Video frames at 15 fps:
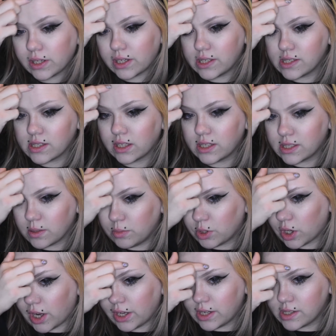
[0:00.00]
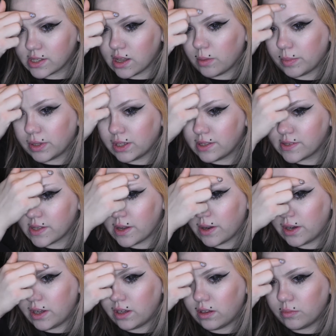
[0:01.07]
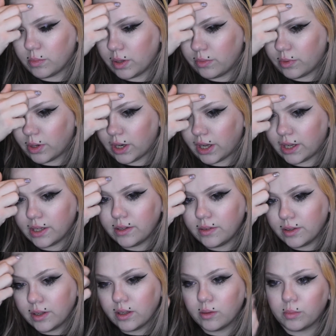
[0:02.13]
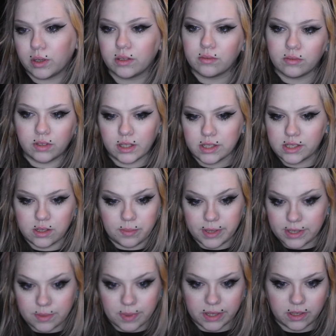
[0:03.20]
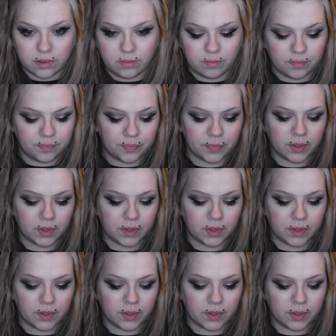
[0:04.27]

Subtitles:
But there is like some dryness up in this area of my forehead, but that's to be expected.